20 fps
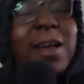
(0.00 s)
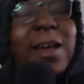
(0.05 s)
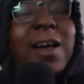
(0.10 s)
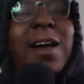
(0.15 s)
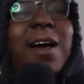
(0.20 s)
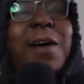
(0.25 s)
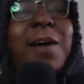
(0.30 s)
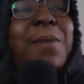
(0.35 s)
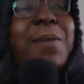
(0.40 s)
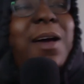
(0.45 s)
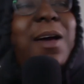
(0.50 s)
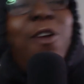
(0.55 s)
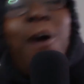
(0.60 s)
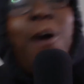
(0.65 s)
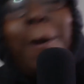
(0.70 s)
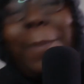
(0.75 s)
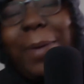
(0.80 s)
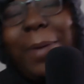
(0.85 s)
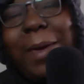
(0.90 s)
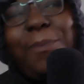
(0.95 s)
A lot
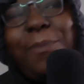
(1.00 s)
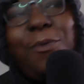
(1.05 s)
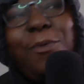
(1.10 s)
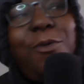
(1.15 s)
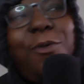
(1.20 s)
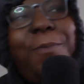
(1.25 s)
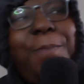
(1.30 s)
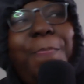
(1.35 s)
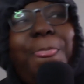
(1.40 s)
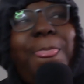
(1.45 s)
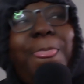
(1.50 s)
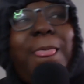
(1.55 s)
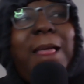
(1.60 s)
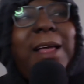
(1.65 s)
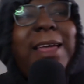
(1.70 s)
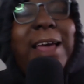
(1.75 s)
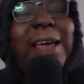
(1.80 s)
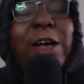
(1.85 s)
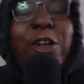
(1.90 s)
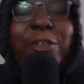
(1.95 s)
of people
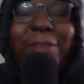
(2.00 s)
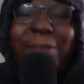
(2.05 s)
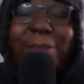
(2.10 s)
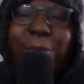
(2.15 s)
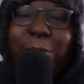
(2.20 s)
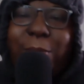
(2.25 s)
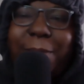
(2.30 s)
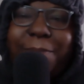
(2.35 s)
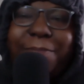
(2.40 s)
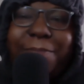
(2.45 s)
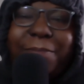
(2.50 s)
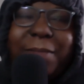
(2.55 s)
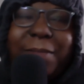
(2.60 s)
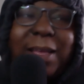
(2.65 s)
get onto him,